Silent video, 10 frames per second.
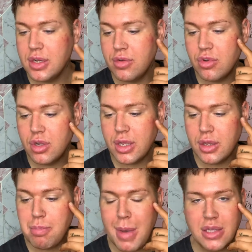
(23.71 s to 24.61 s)
I've got
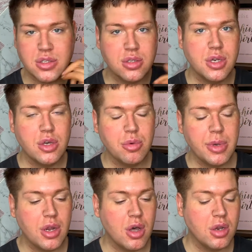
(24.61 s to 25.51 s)
like maskne
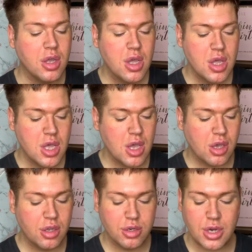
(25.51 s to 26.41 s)
coming on,
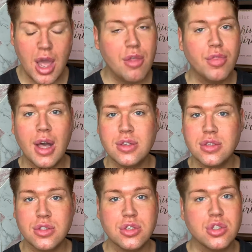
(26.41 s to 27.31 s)
and yeah,
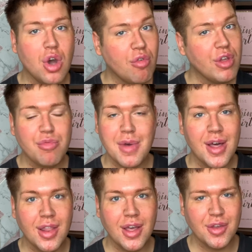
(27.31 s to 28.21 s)
that's the story of my
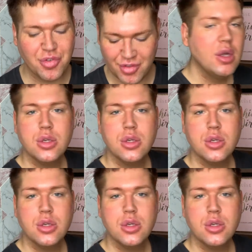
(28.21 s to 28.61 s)
life.